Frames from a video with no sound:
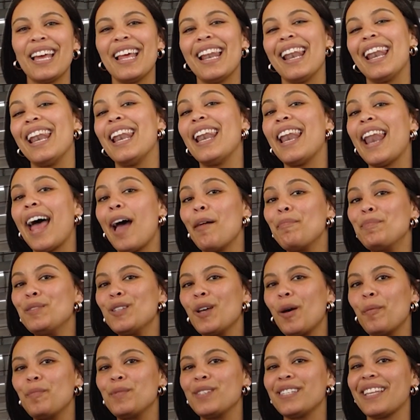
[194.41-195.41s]

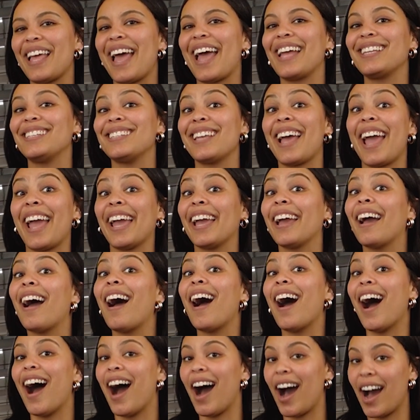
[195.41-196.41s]
laptops at a
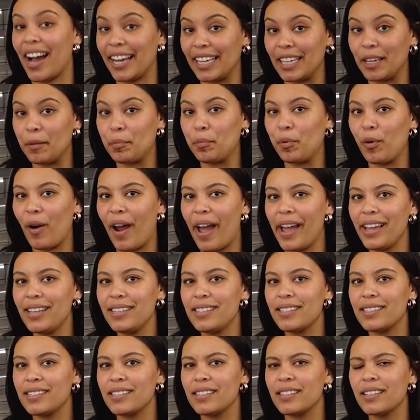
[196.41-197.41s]
higher
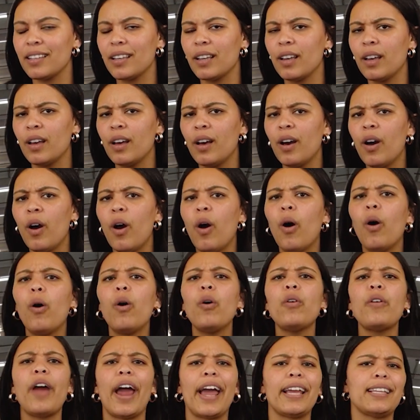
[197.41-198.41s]
price
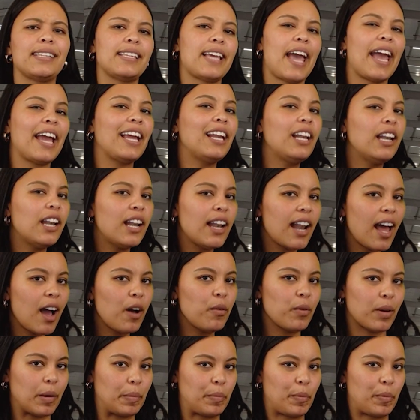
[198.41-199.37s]
or at a lower